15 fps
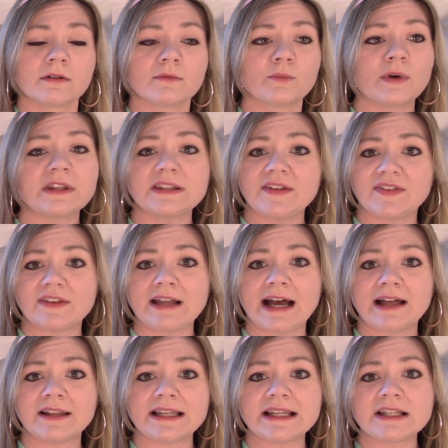with this
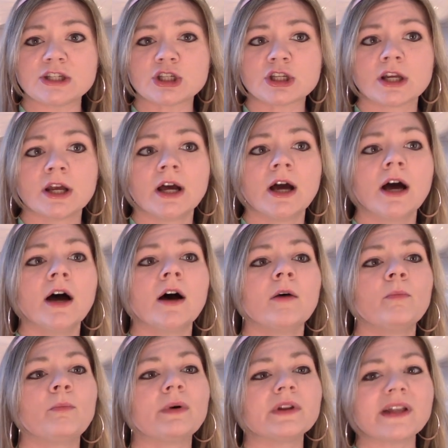knowledge,
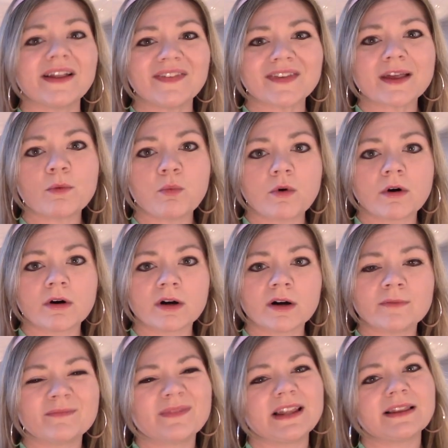but let's get
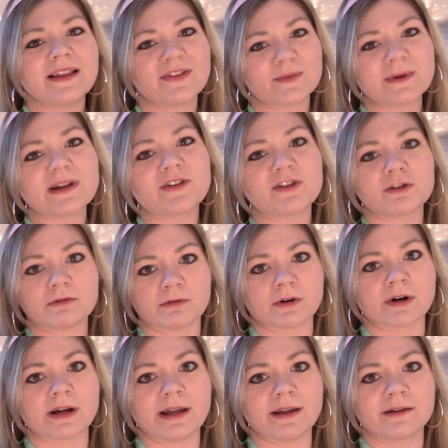warm and let's read a
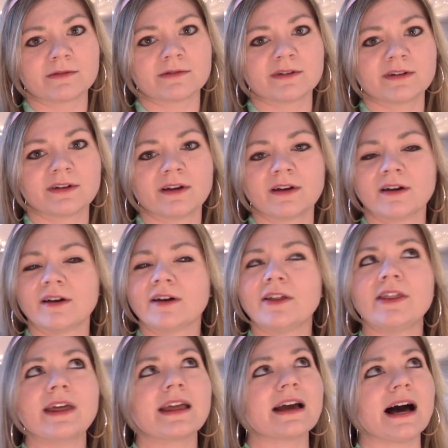story.
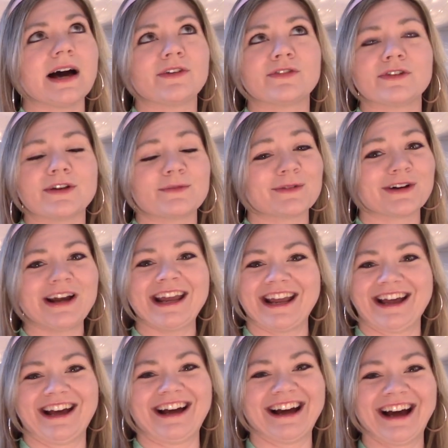Thank god for you,
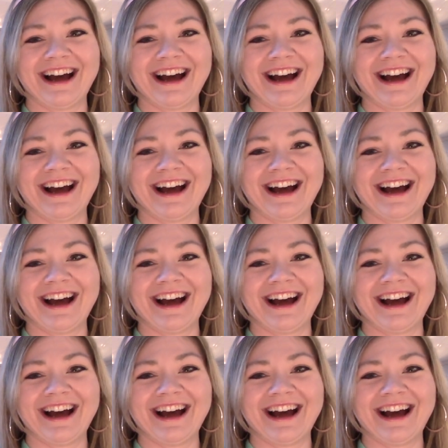Maria.